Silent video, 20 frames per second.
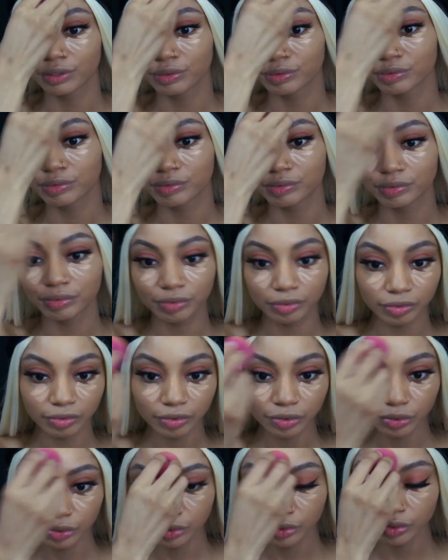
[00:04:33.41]

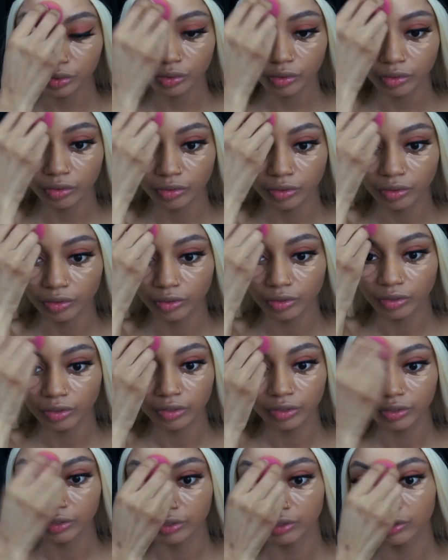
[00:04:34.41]

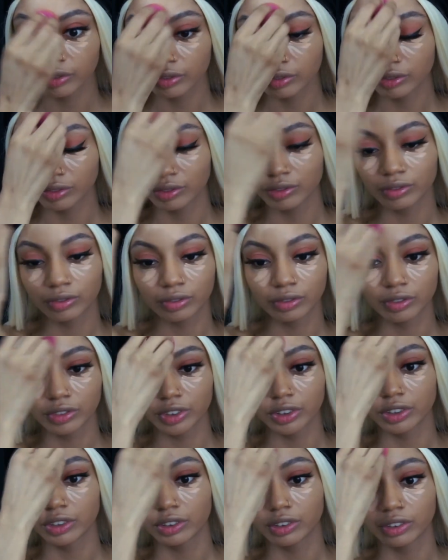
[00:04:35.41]

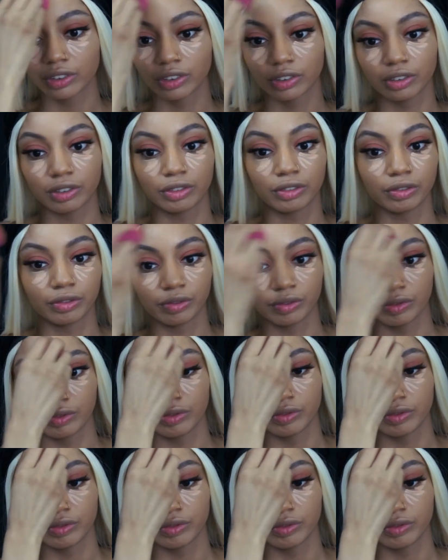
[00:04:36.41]
[no speech]